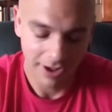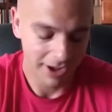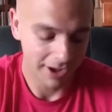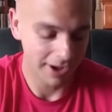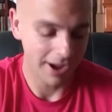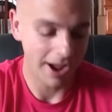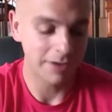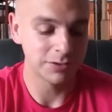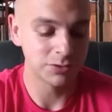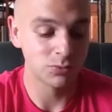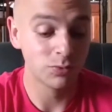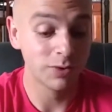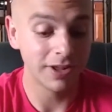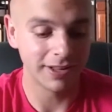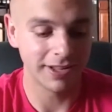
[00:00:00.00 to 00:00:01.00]
I was
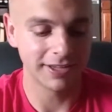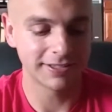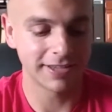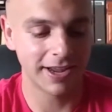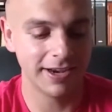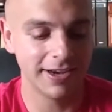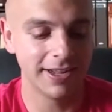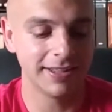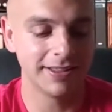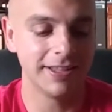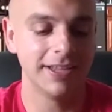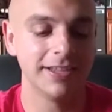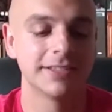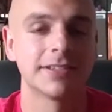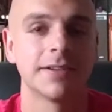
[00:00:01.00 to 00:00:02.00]
really excited to get
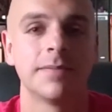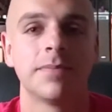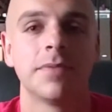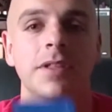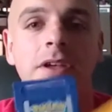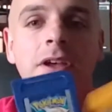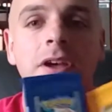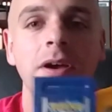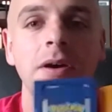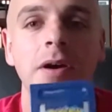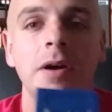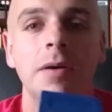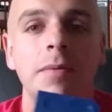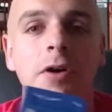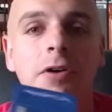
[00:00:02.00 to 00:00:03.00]
these.
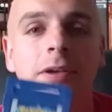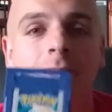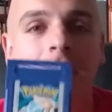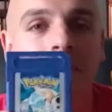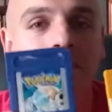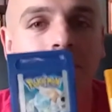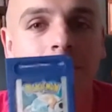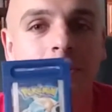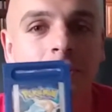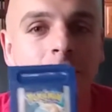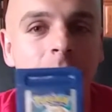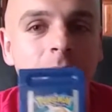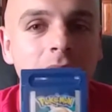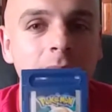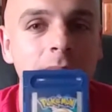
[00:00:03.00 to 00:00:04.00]
Pokemon
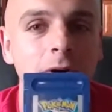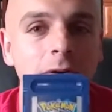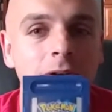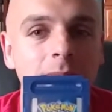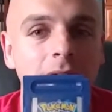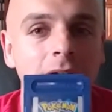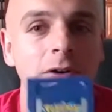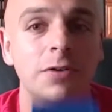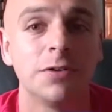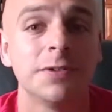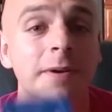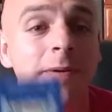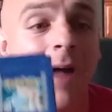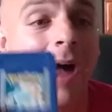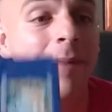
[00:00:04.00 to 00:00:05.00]
Blue and Pokemon
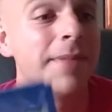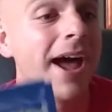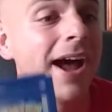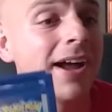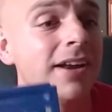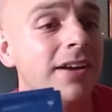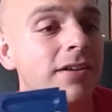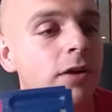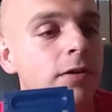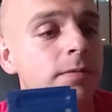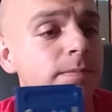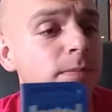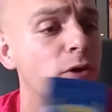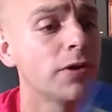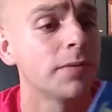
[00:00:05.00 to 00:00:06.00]
Gold. I'm not going to,
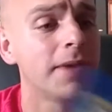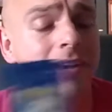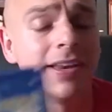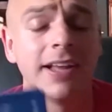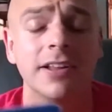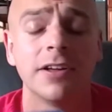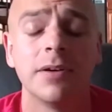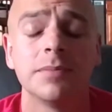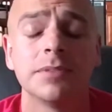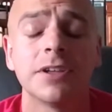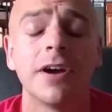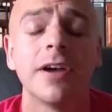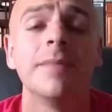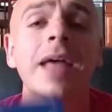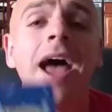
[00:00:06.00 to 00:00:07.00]
or Pokemon Yellow, I'm
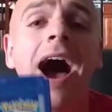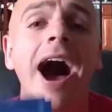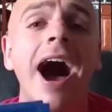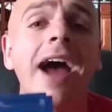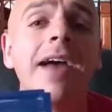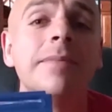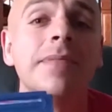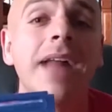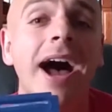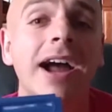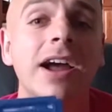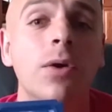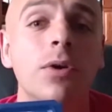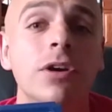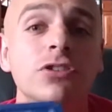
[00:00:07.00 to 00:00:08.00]
sorry. I am
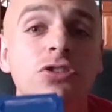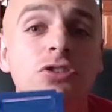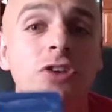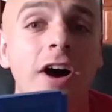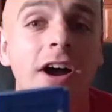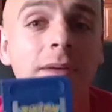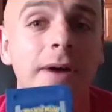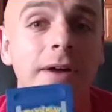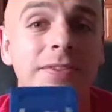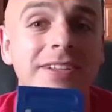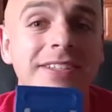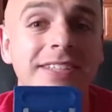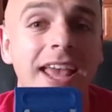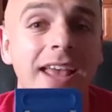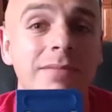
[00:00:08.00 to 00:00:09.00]
not going to talk about
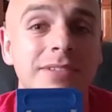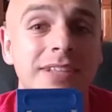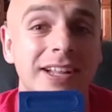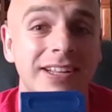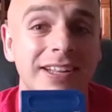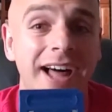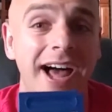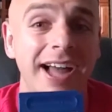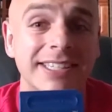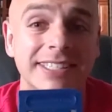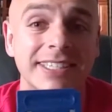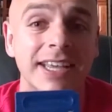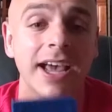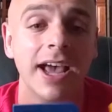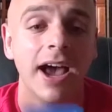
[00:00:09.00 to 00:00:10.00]
these games a lot.